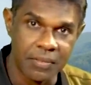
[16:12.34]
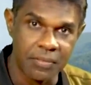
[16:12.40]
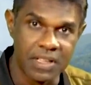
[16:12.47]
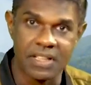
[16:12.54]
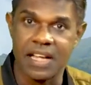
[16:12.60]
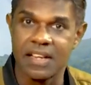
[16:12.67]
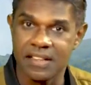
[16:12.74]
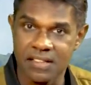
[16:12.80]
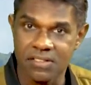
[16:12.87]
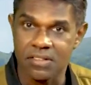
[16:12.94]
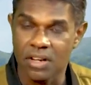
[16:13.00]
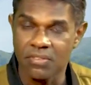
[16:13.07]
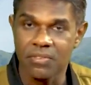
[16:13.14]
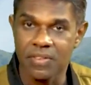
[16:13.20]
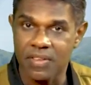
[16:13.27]
But that is
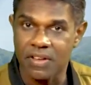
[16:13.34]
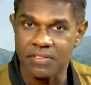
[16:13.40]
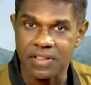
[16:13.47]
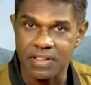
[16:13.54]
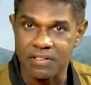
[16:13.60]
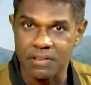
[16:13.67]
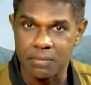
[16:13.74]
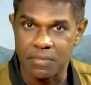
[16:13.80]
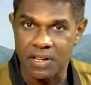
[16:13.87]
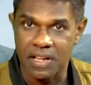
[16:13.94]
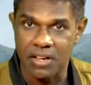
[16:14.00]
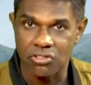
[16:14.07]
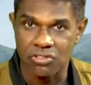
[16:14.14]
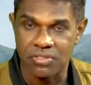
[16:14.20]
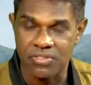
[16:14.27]
not without any
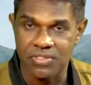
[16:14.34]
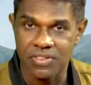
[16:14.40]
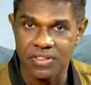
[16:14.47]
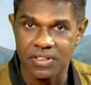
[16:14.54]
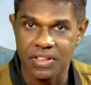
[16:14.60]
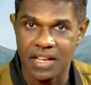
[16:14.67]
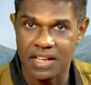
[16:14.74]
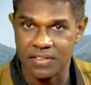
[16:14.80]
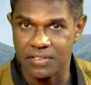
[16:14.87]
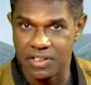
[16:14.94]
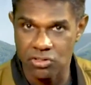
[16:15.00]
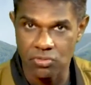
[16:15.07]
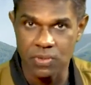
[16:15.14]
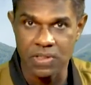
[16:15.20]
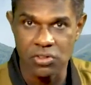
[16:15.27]
repercussions, and
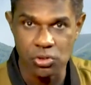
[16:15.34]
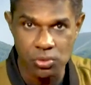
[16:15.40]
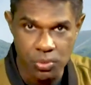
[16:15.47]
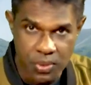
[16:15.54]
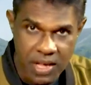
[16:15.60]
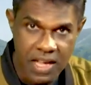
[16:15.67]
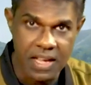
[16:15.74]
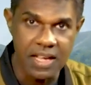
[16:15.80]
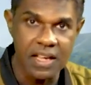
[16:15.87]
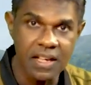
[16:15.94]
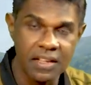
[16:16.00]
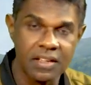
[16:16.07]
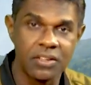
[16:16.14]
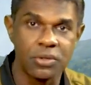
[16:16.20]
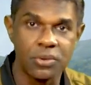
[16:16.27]
which we
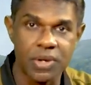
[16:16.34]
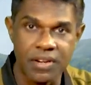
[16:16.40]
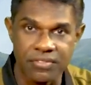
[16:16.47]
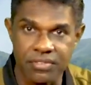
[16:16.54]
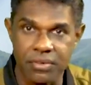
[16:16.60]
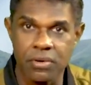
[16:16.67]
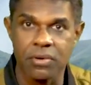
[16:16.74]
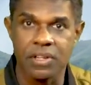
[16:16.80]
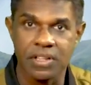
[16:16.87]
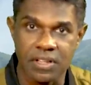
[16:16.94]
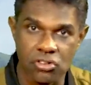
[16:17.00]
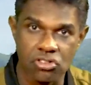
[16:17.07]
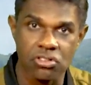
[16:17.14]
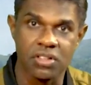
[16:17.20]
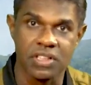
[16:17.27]
sway to and fro in
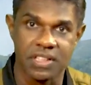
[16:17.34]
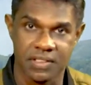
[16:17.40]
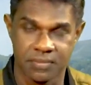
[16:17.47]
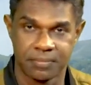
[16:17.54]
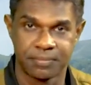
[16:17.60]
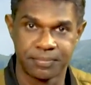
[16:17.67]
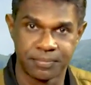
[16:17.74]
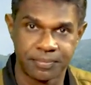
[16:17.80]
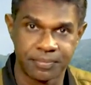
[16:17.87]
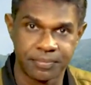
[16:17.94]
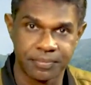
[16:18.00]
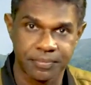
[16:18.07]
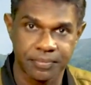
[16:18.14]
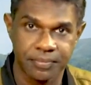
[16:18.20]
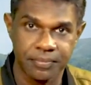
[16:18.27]
the journey.
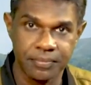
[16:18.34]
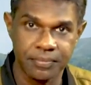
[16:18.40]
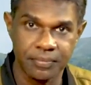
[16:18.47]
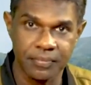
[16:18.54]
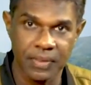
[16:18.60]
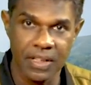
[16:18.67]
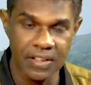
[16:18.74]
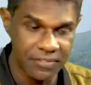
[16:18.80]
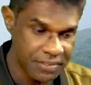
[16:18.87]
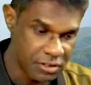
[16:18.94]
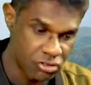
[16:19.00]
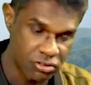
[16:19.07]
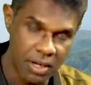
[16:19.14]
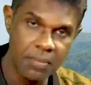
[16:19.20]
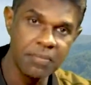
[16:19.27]
If we
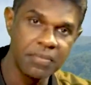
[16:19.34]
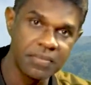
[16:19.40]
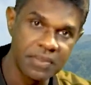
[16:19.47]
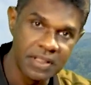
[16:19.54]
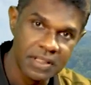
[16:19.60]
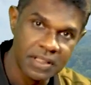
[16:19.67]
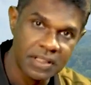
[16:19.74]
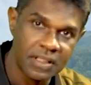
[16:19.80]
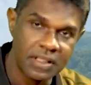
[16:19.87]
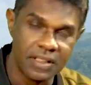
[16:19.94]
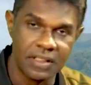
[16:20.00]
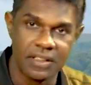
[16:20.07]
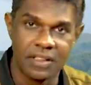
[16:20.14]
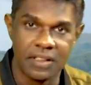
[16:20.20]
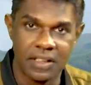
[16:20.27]
jump
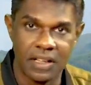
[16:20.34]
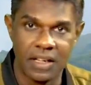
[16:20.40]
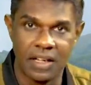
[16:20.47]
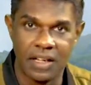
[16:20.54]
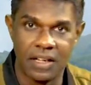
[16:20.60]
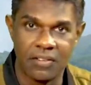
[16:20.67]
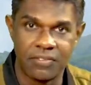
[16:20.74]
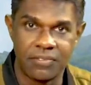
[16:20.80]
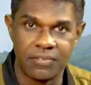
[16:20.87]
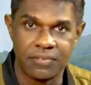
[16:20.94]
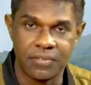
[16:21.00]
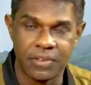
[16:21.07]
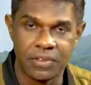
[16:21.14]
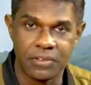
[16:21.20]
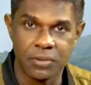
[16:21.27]

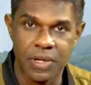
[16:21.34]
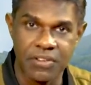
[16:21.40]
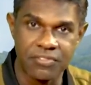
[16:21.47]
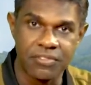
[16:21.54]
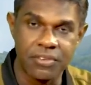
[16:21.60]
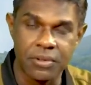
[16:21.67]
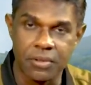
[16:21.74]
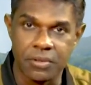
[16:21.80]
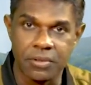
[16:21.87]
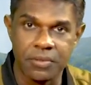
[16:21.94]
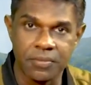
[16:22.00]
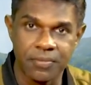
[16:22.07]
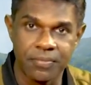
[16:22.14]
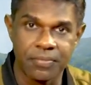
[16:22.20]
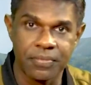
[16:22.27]
to and
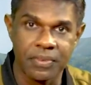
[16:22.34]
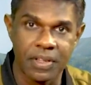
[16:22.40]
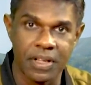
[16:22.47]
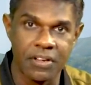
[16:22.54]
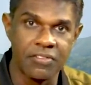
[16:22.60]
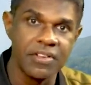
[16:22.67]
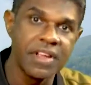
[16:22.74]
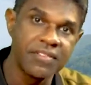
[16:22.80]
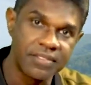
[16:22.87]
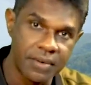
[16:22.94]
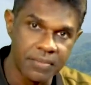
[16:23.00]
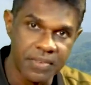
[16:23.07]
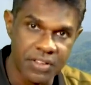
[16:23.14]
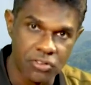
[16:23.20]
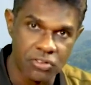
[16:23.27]
fro and away
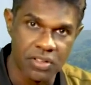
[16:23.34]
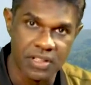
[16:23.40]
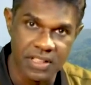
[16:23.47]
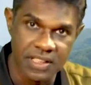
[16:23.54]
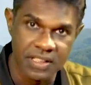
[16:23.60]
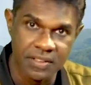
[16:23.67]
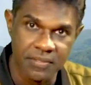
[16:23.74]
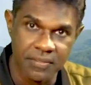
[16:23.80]
from the journey,